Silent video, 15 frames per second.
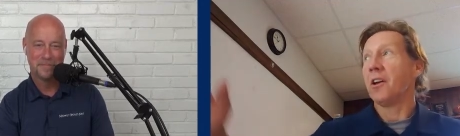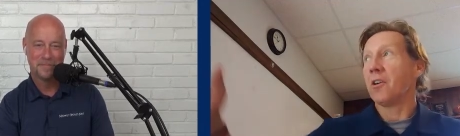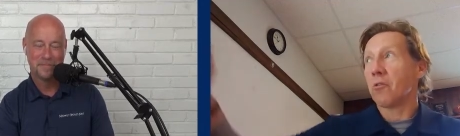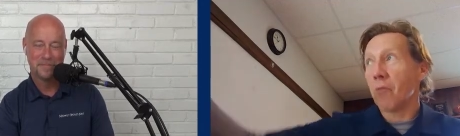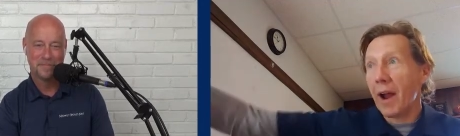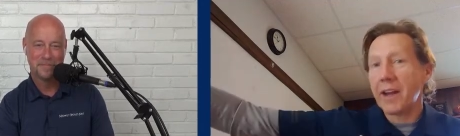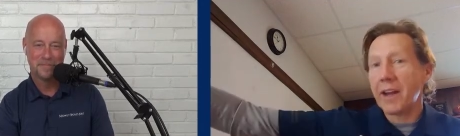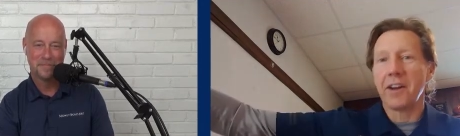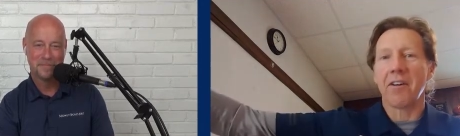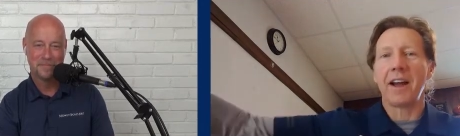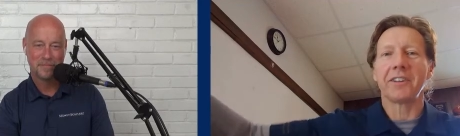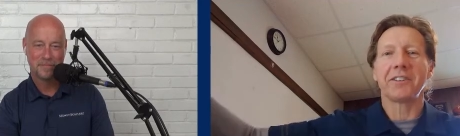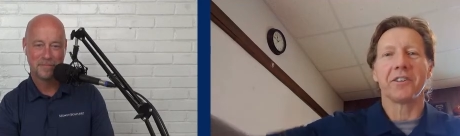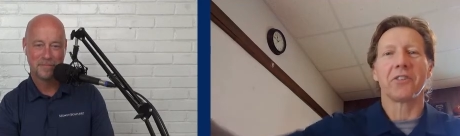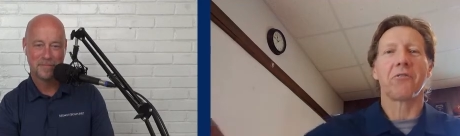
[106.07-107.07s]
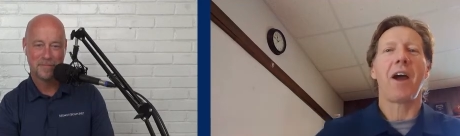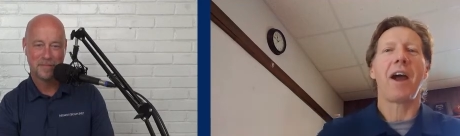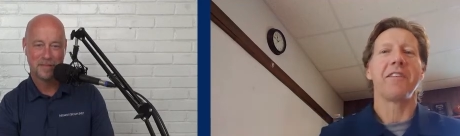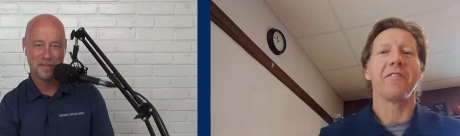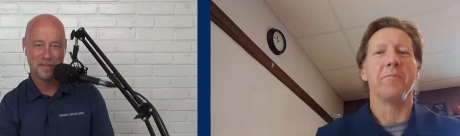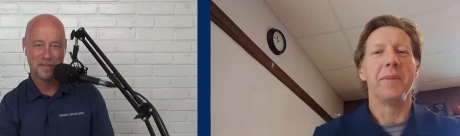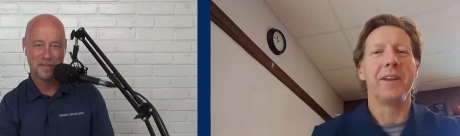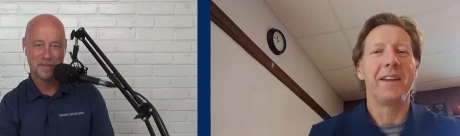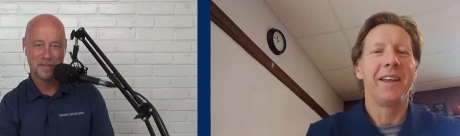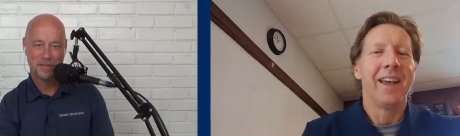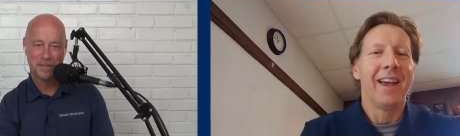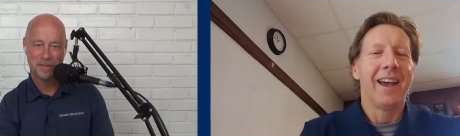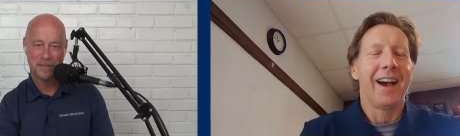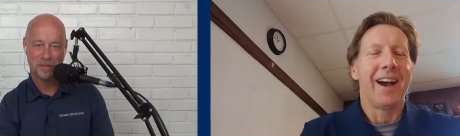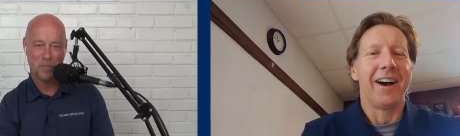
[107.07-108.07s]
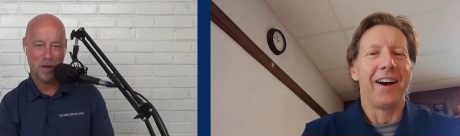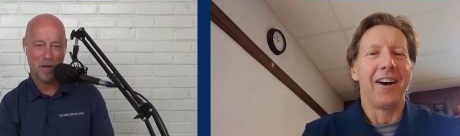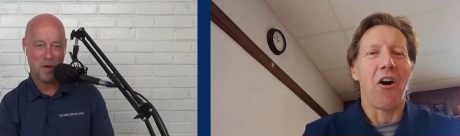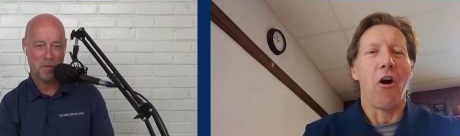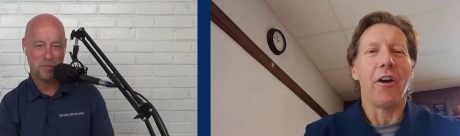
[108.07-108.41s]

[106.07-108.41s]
Speaker 1: right here out to the right of me, uh, wow.